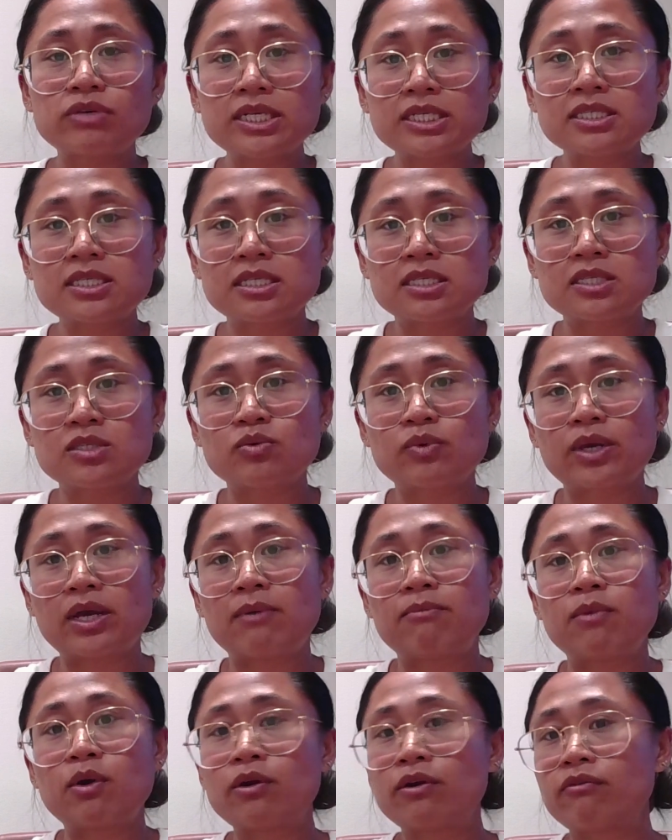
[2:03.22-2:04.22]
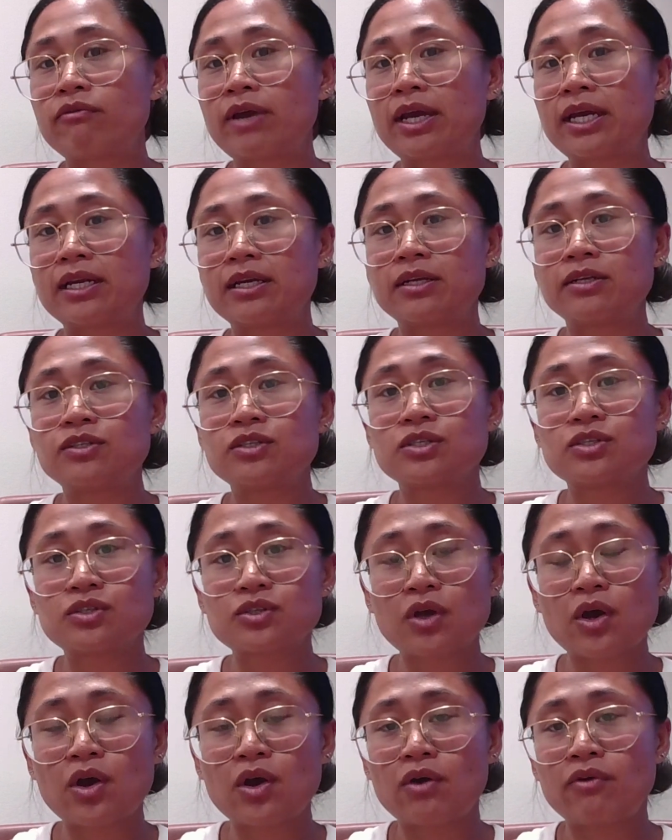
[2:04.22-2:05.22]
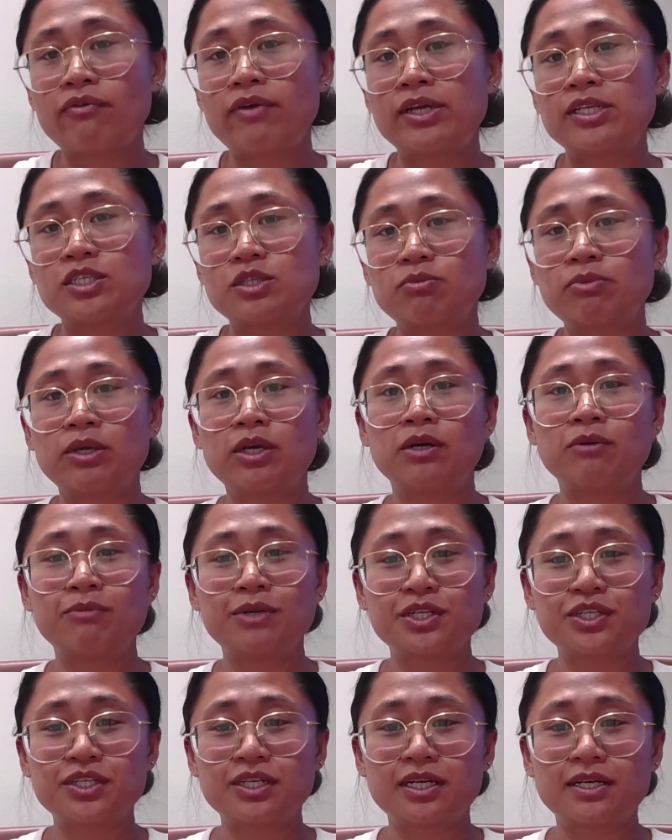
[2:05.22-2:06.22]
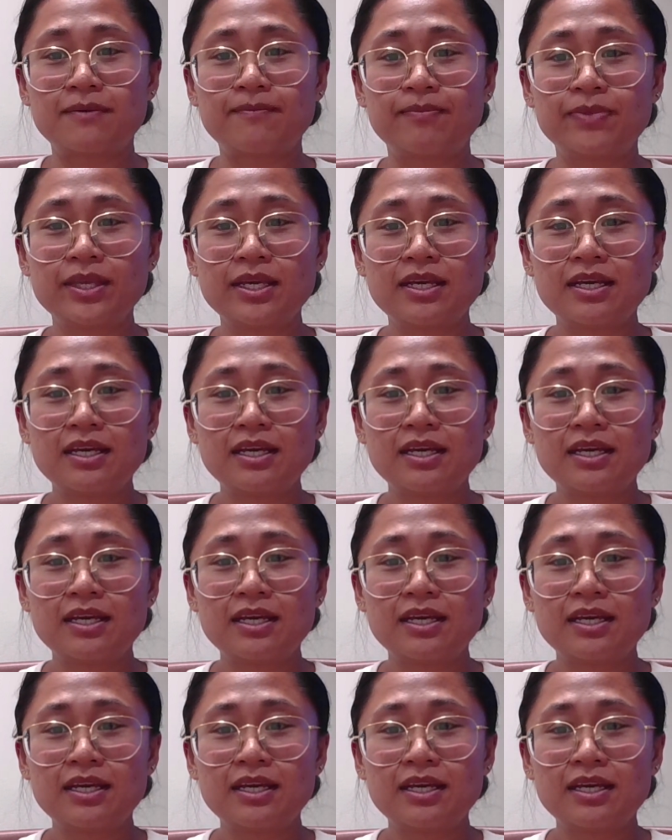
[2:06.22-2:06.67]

reasons we are motivated to serve and to be on mission.